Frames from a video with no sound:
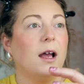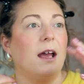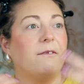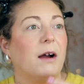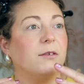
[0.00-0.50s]

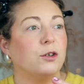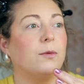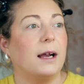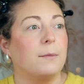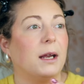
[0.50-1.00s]
if I were to
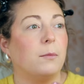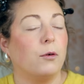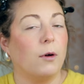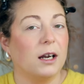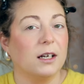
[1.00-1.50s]
recommend
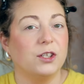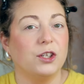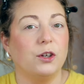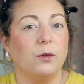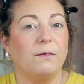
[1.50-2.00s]
product to
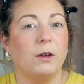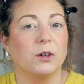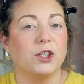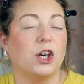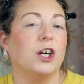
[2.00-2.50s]
you, if you
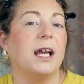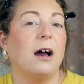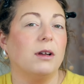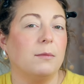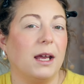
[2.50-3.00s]
were starting
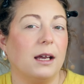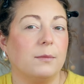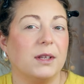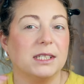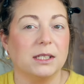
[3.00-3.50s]
out in
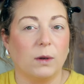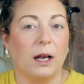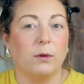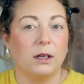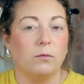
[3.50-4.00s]
makeup, this is what
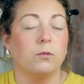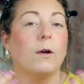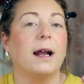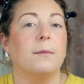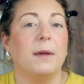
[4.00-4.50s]
I would
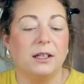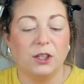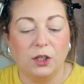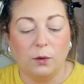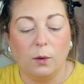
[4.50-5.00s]
recommend
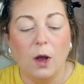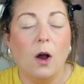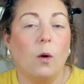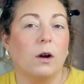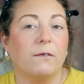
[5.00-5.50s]
to you.
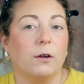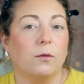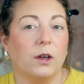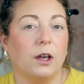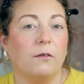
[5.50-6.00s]
Or if you're
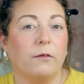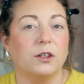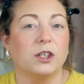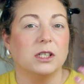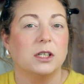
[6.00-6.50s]
looking for
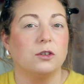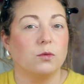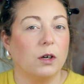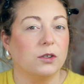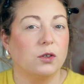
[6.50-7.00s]
just a
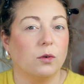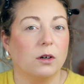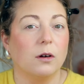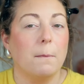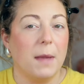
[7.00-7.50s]

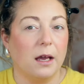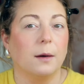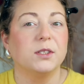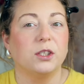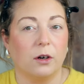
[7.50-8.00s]
drugstore
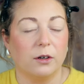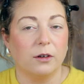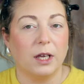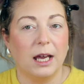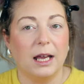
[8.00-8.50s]
makeup
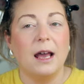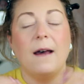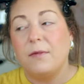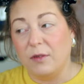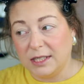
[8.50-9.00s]
starter kit,
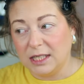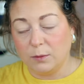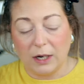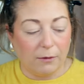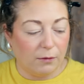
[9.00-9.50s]
this is
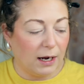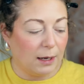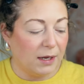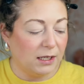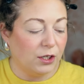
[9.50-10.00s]
what I would
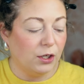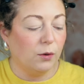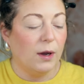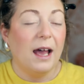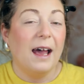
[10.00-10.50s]
recommend to
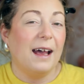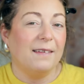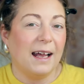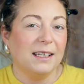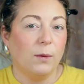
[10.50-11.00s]
you.
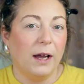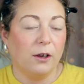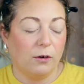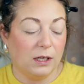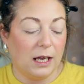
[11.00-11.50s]
And that's why
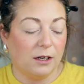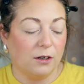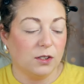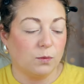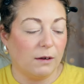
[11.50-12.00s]

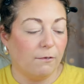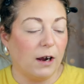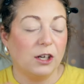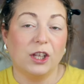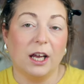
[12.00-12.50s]
creators
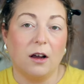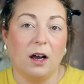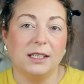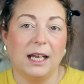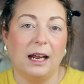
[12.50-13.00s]
refresh that
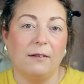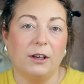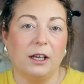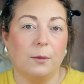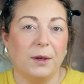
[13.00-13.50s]
content
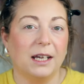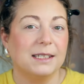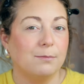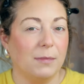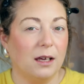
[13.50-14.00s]
every year,
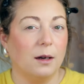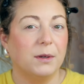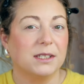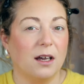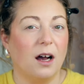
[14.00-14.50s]
because makeup
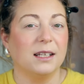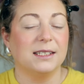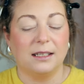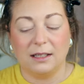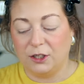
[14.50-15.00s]
is
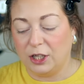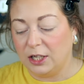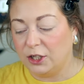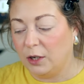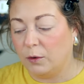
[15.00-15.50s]
constantly
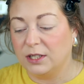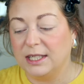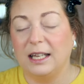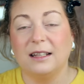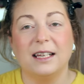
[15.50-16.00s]
changing. We're
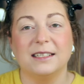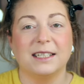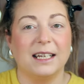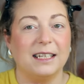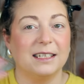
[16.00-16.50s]
seeing things
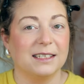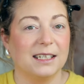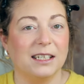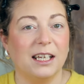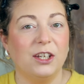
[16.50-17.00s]
getting
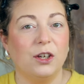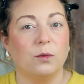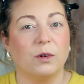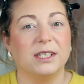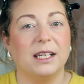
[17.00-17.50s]

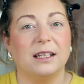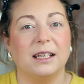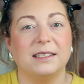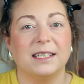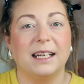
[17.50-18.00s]
discontinued. We're seeing
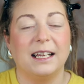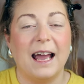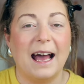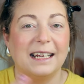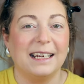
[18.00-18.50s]
things getting
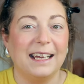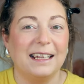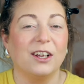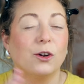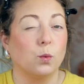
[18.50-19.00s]
added
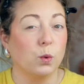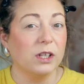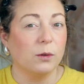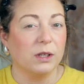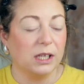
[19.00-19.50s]
in that are
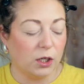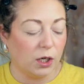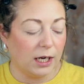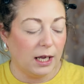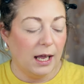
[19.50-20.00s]
really, really
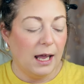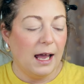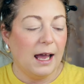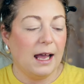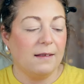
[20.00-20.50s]
good.
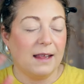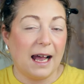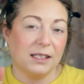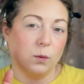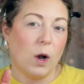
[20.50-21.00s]
And
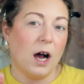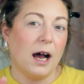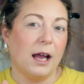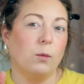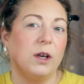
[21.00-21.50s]
that's
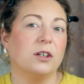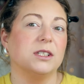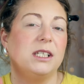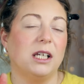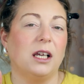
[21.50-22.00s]
why we are
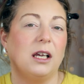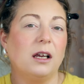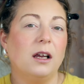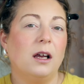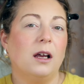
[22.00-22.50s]

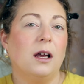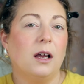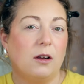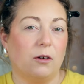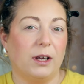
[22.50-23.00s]
seeing
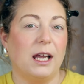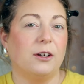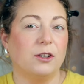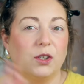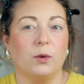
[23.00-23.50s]

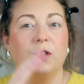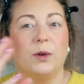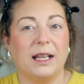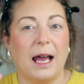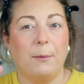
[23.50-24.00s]
creators who are
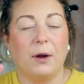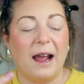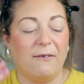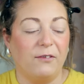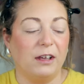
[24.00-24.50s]
doing that. But
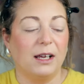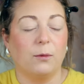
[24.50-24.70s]
I feel like